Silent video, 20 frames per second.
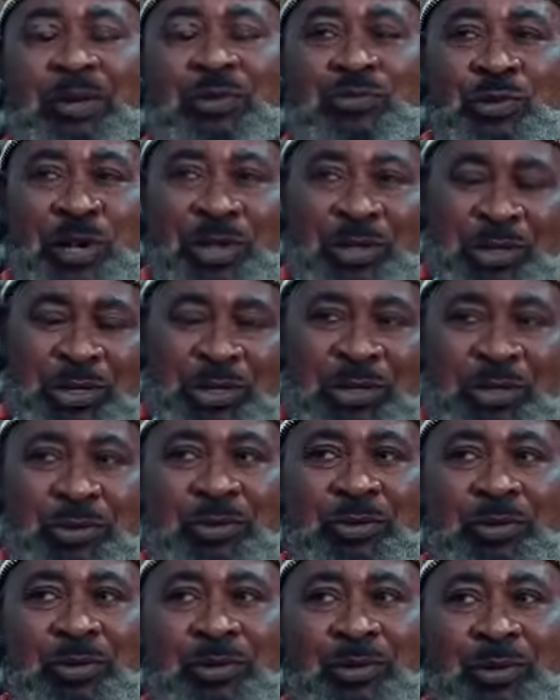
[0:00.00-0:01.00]
and
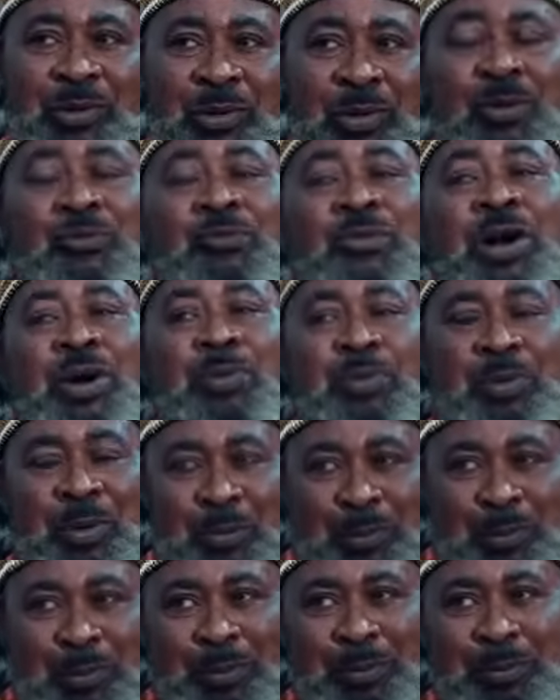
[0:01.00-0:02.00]
tradition of our
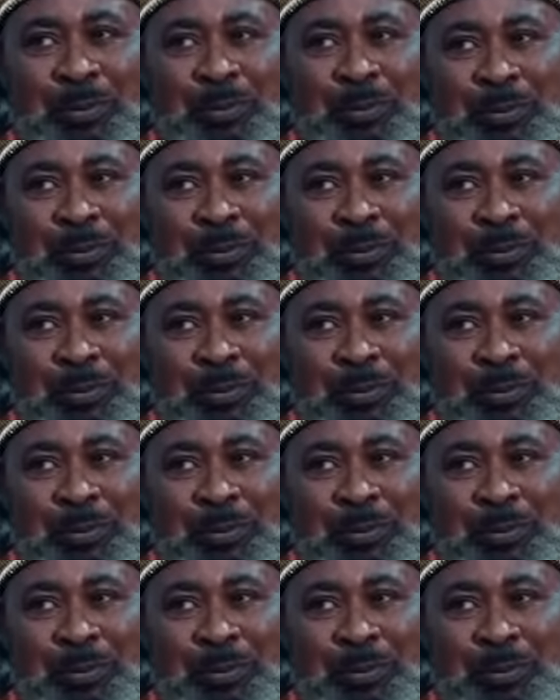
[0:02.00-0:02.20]
people.